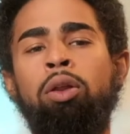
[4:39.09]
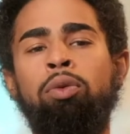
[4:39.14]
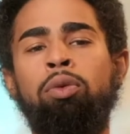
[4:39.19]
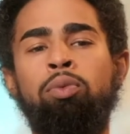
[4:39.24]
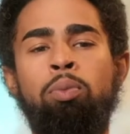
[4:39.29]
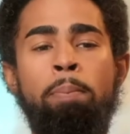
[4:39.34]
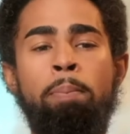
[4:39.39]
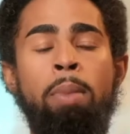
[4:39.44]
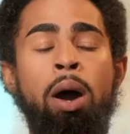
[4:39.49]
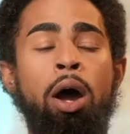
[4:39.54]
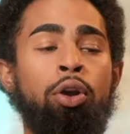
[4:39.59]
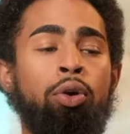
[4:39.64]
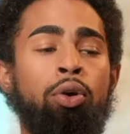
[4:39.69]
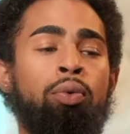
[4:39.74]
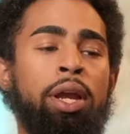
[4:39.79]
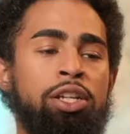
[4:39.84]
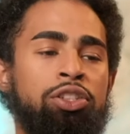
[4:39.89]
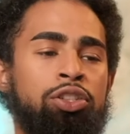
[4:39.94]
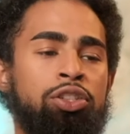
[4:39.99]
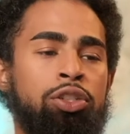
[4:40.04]

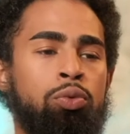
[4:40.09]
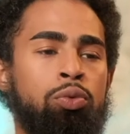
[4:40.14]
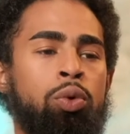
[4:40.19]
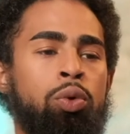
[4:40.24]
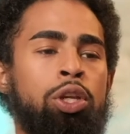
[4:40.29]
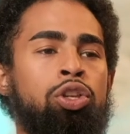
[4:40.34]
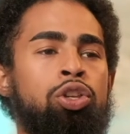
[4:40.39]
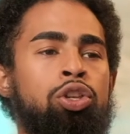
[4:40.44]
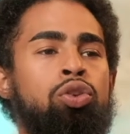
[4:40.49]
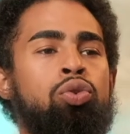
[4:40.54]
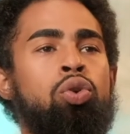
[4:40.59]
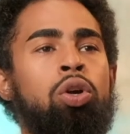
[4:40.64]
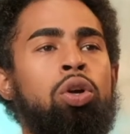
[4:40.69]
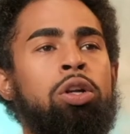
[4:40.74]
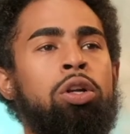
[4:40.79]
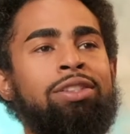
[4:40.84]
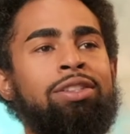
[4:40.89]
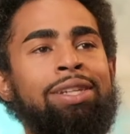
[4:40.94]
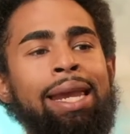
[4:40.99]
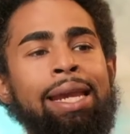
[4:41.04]
moderation when you are
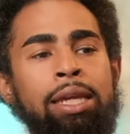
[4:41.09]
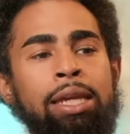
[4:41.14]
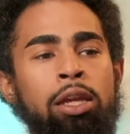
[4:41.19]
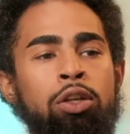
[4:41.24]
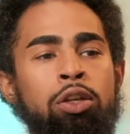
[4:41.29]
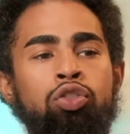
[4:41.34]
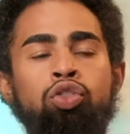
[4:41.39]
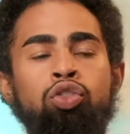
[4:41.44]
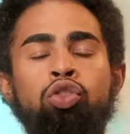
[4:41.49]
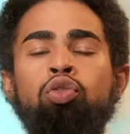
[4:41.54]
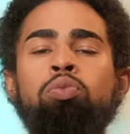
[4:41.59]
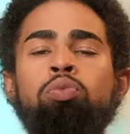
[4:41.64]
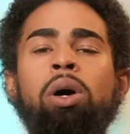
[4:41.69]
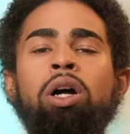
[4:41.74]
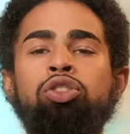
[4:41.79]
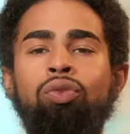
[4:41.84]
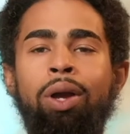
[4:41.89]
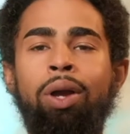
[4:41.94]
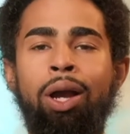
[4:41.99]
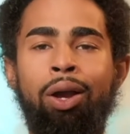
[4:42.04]
taking too much
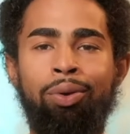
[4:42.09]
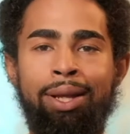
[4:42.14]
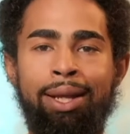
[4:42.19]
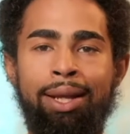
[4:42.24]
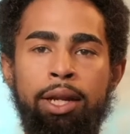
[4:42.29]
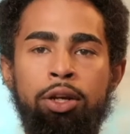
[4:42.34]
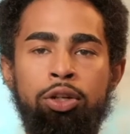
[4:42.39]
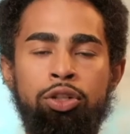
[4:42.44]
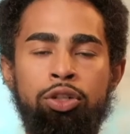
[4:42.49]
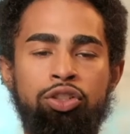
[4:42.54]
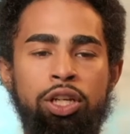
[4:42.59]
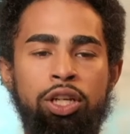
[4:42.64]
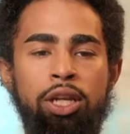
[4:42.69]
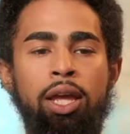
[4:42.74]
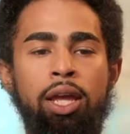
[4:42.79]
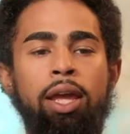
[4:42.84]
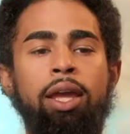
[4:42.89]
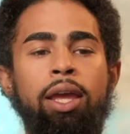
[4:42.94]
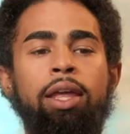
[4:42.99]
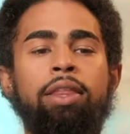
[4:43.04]
grounded energy
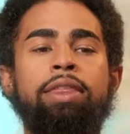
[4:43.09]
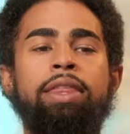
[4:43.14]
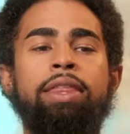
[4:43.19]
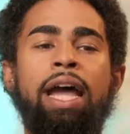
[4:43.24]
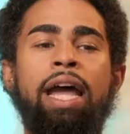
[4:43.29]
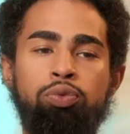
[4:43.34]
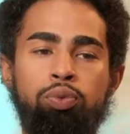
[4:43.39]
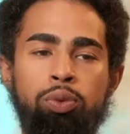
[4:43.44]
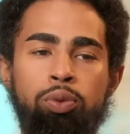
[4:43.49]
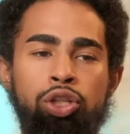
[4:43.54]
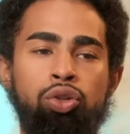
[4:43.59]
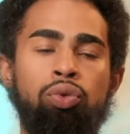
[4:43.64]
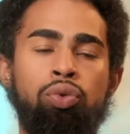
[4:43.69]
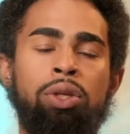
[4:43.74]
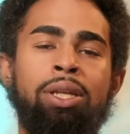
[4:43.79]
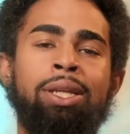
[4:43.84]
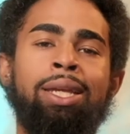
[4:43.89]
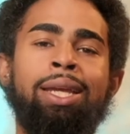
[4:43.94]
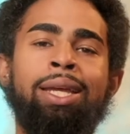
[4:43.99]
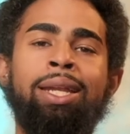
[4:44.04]
that's when you can
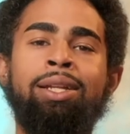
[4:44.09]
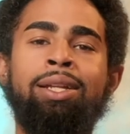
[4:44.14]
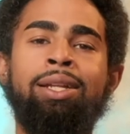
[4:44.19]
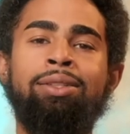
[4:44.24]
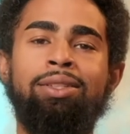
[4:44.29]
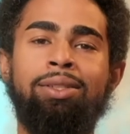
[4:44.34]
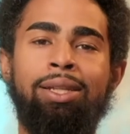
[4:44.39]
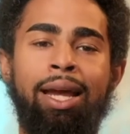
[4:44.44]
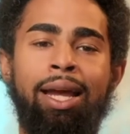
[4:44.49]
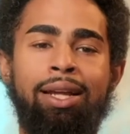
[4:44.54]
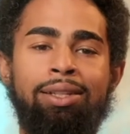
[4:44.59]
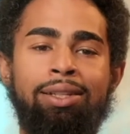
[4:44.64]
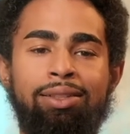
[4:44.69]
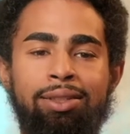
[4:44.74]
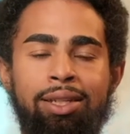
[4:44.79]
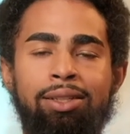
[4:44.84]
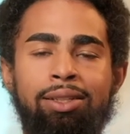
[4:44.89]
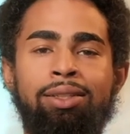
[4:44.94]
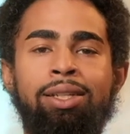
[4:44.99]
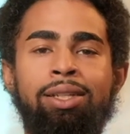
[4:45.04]
get into that
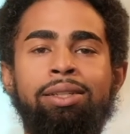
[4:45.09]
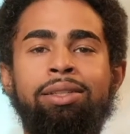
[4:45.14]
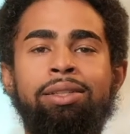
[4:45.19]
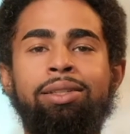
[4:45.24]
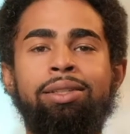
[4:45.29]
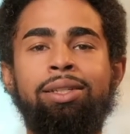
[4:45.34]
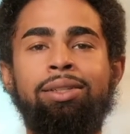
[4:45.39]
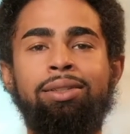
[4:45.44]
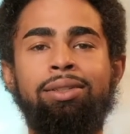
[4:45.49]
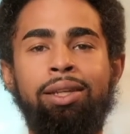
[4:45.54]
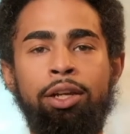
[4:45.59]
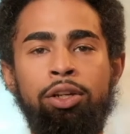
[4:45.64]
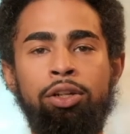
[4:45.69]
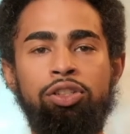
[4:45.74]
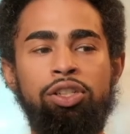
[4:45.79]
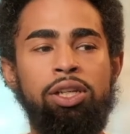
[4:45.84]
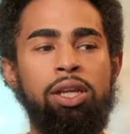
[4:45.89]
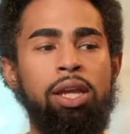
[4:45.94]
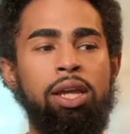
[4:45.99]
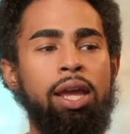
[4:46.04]
666
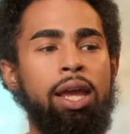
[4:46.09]
energy